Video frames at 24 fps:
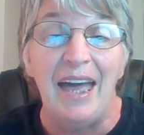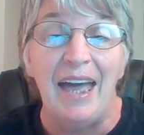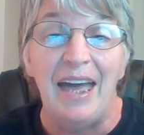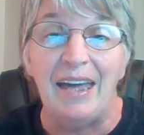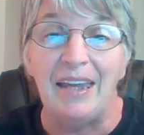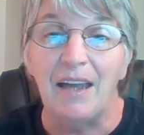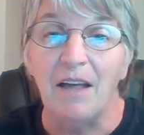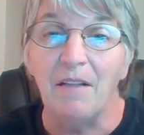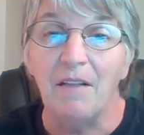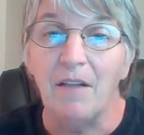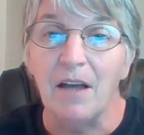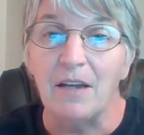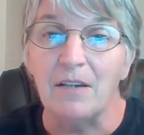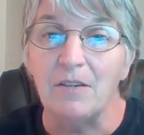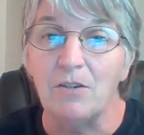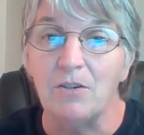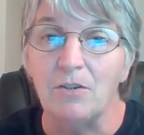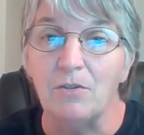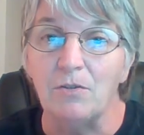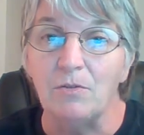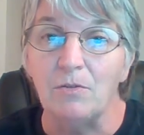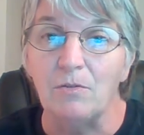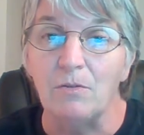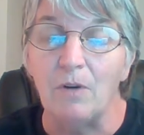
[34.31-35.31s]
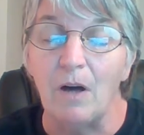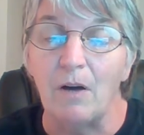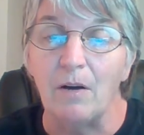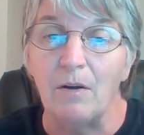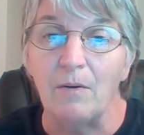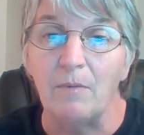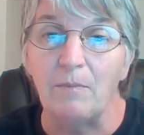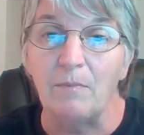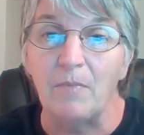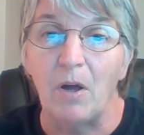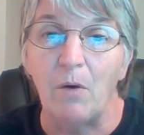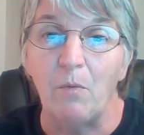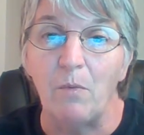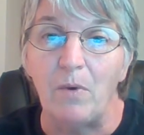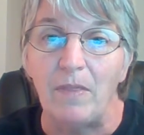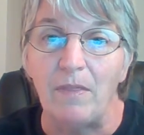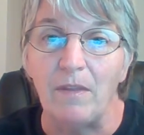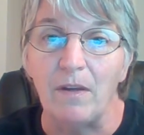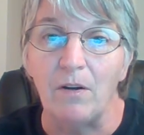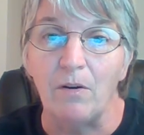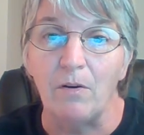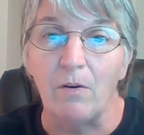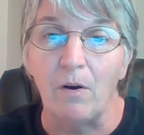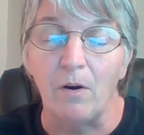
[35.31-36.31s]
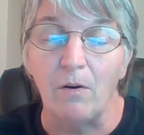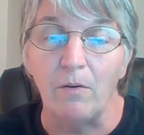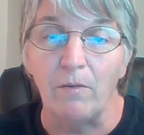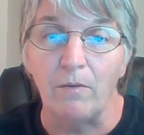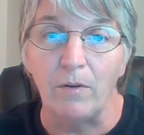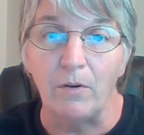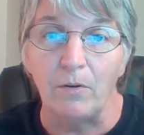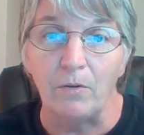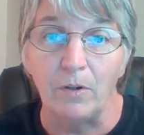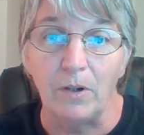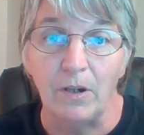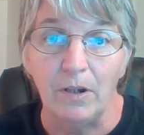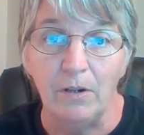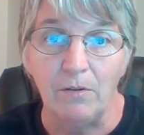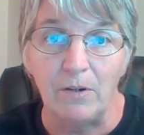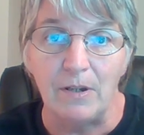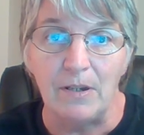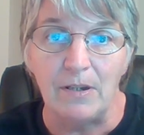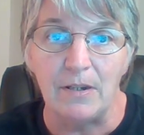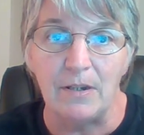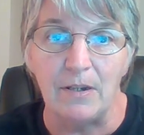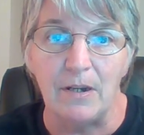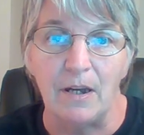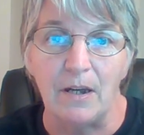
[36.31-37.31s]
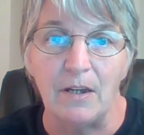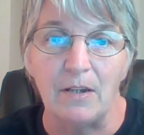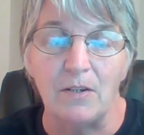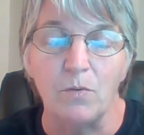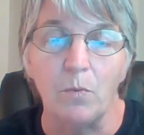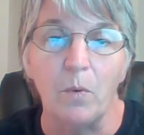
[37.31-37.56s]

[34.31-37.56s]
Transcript: And I like to go in there on their clearance days.